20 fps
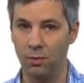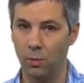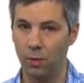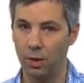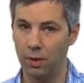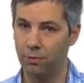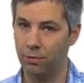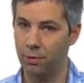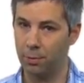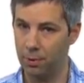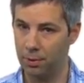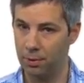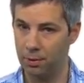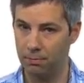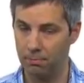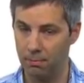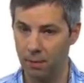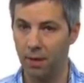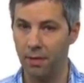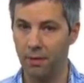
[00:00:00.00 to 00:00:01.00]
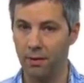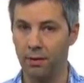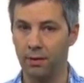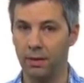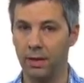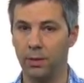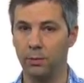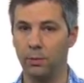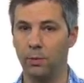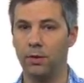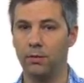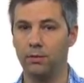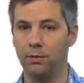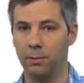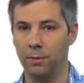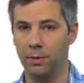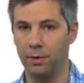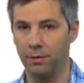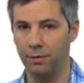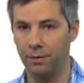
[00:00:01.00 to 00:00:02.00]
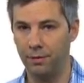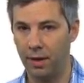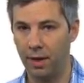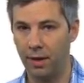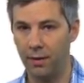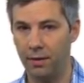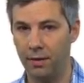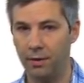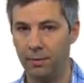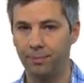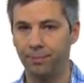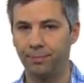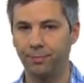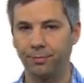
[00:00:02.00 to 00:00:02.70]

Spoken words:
one from your mother and one from your father.